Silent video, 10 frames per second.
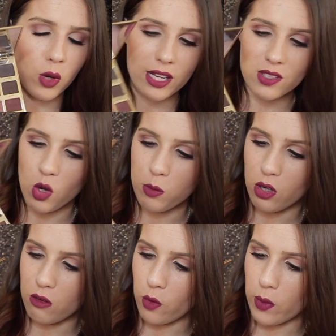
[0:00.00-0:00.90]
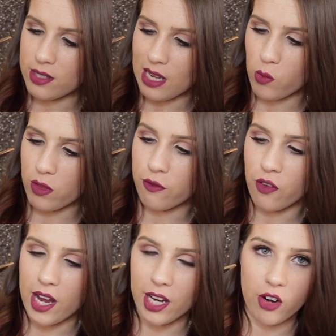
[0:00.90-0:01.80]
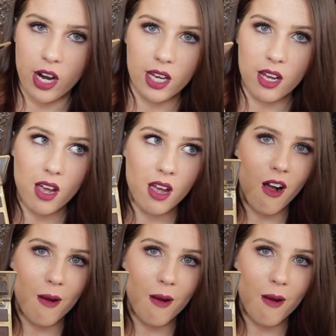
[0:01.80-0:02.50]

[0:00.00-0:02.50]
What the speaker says: like so beautiful. And same with Firecracker.